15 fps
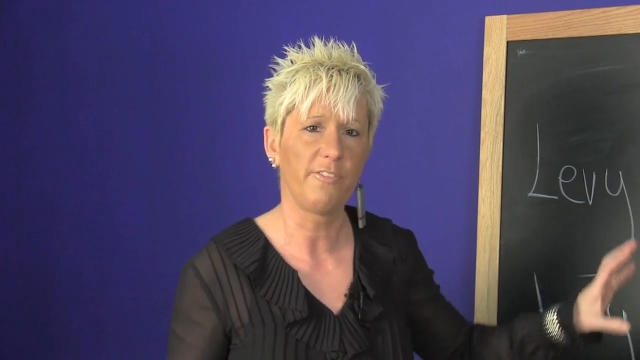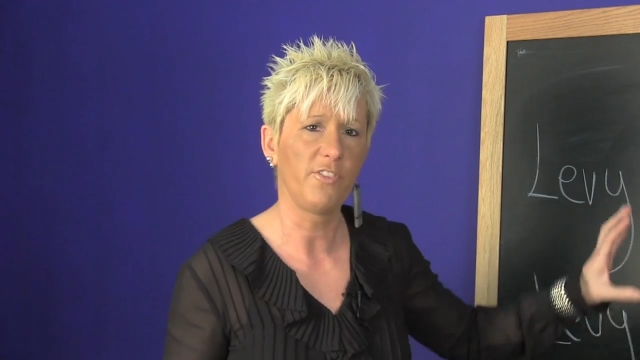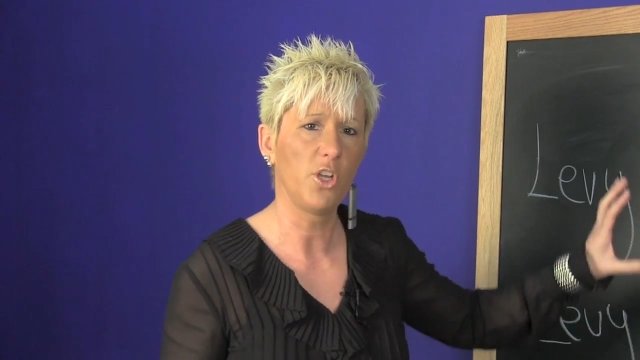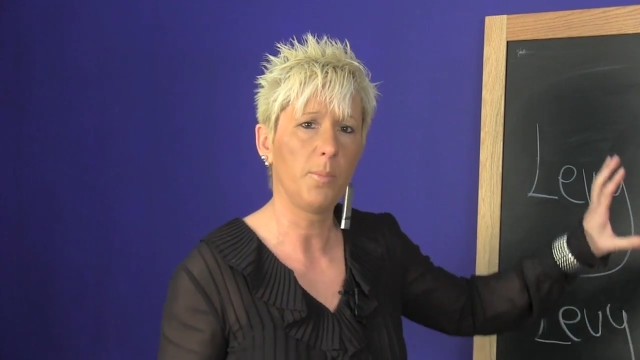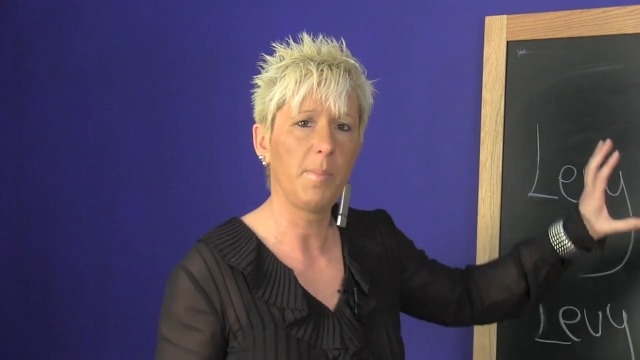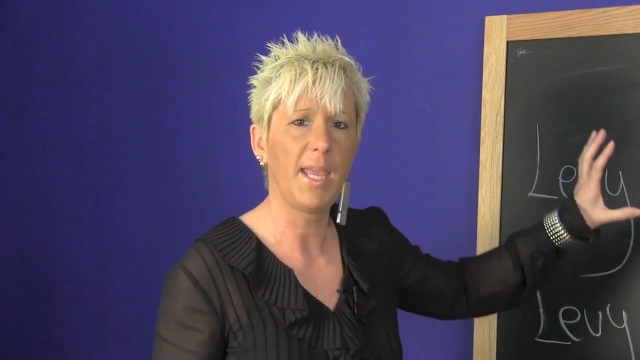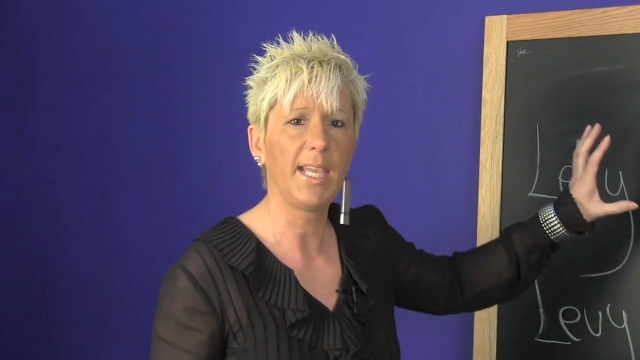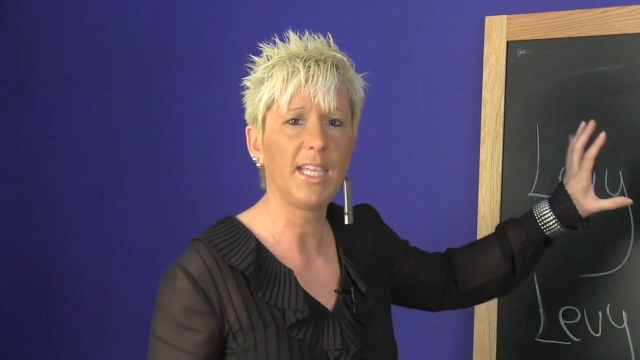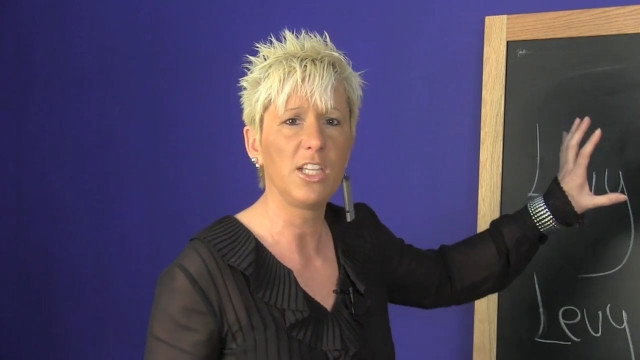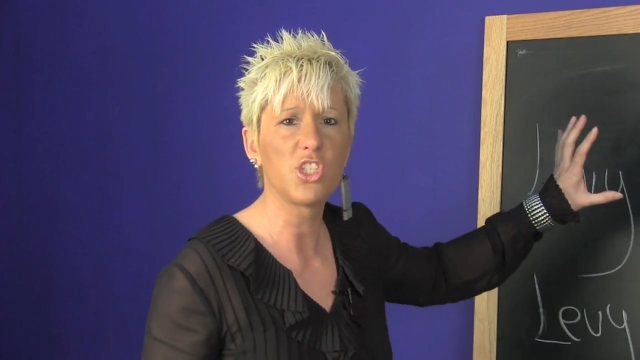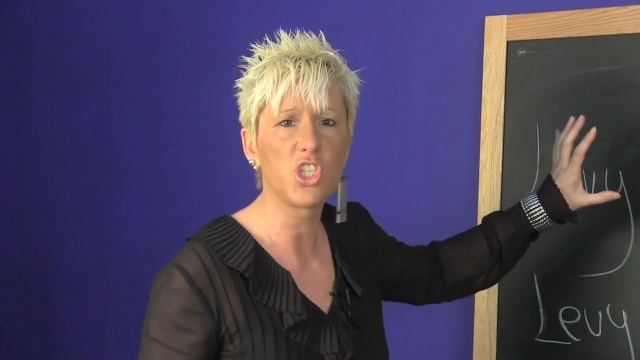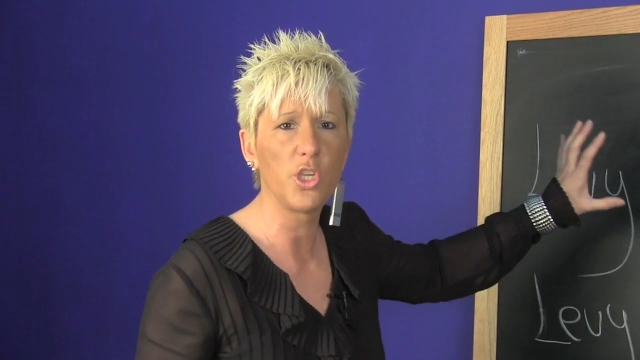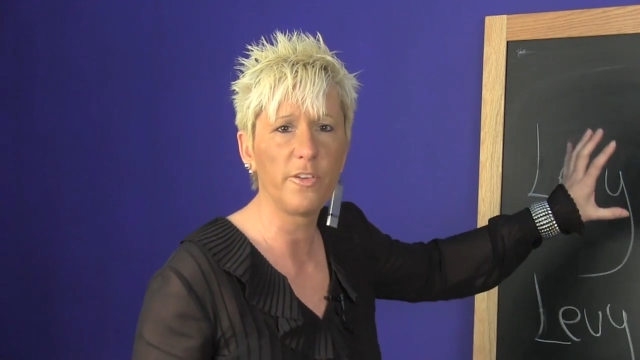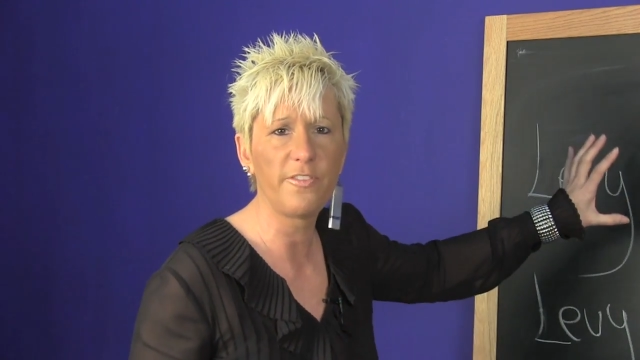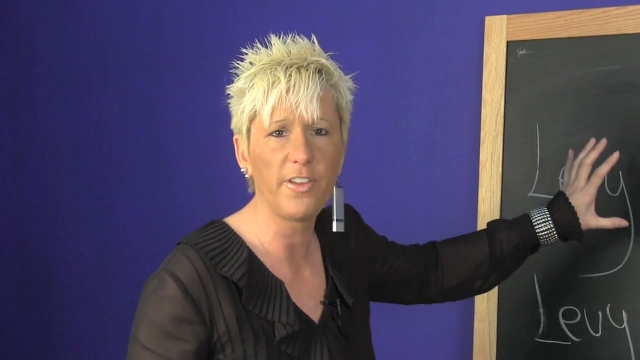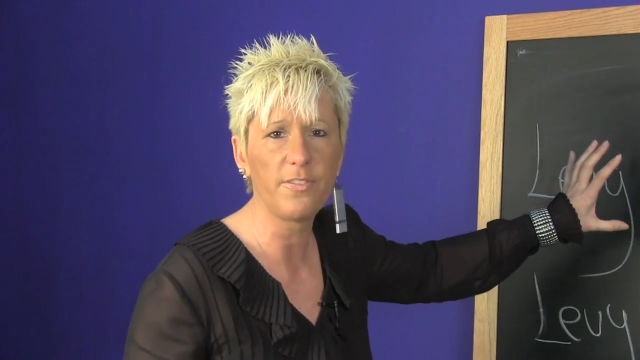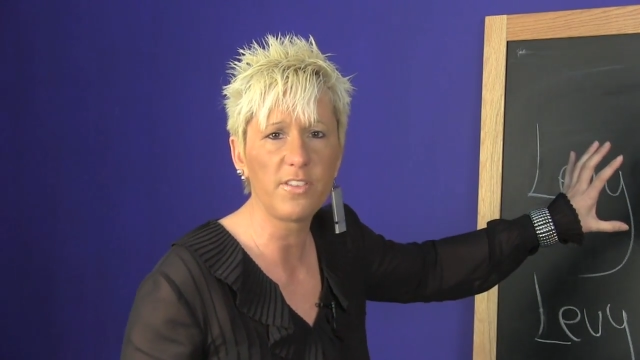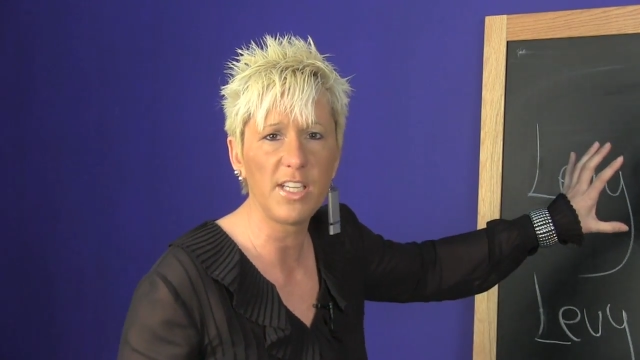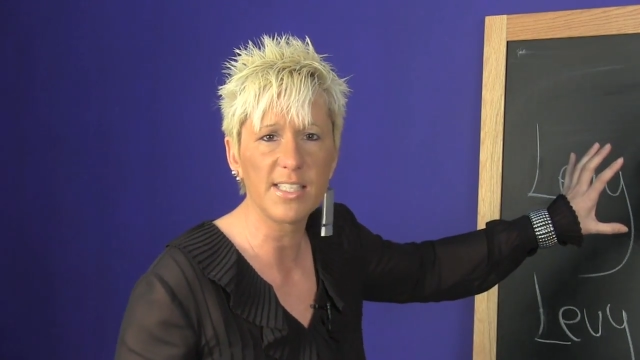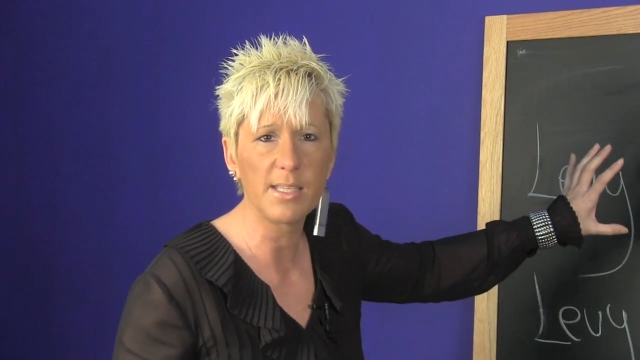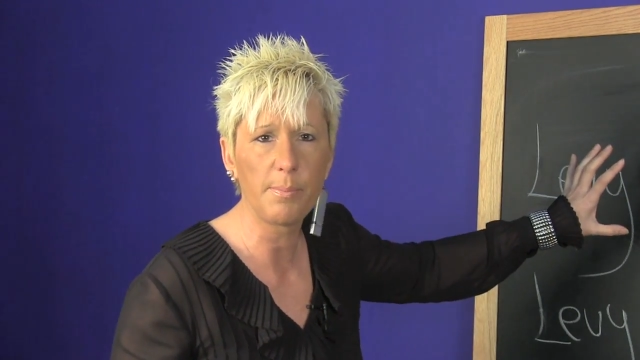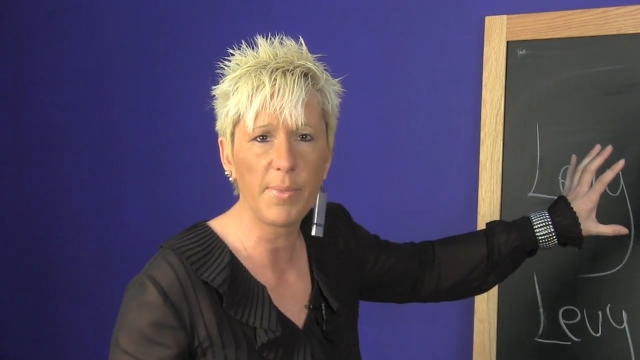If you're making
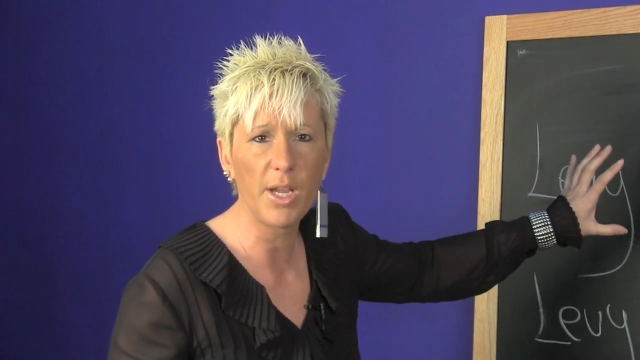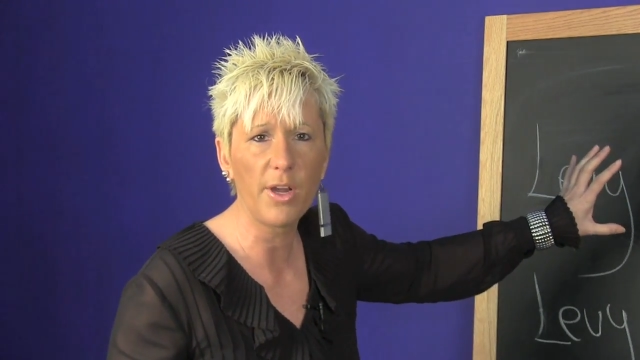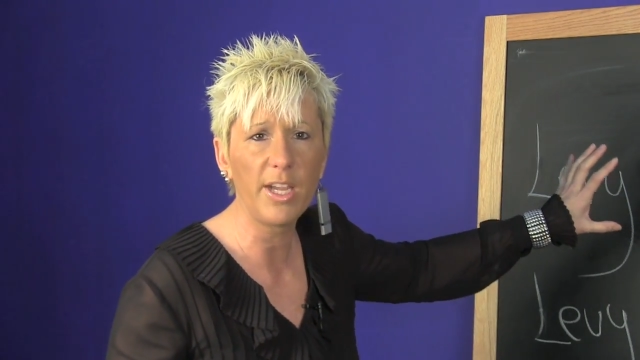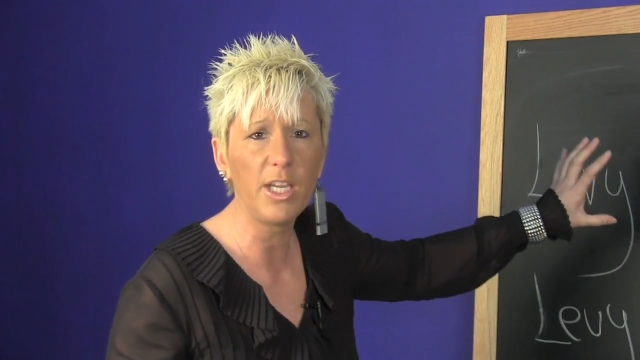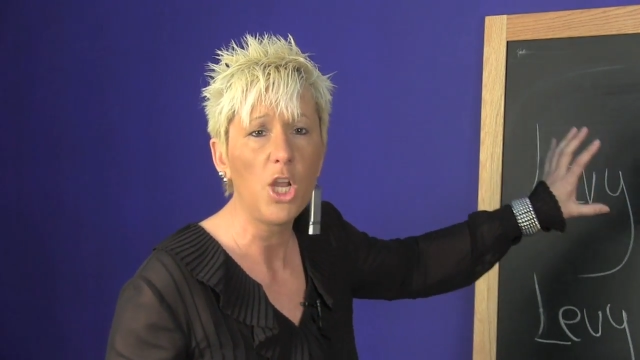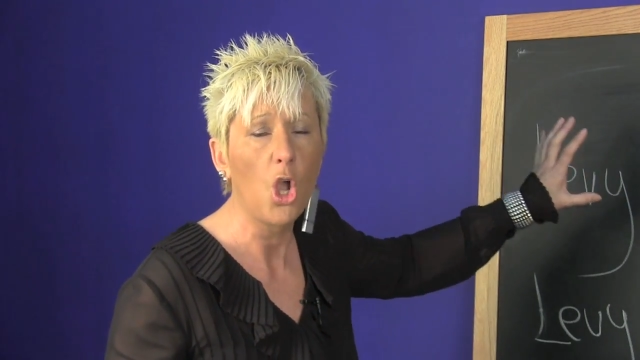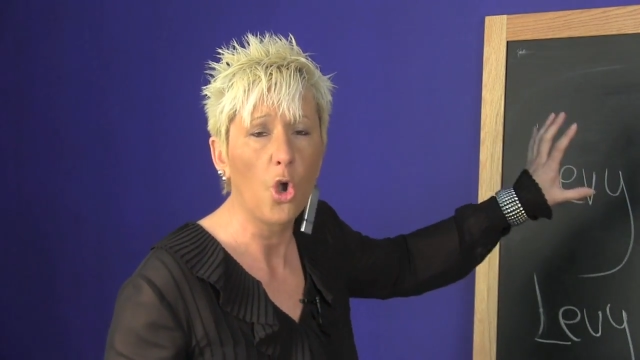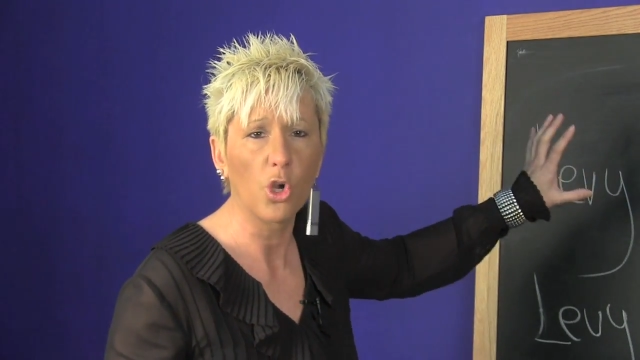$250,000 as a married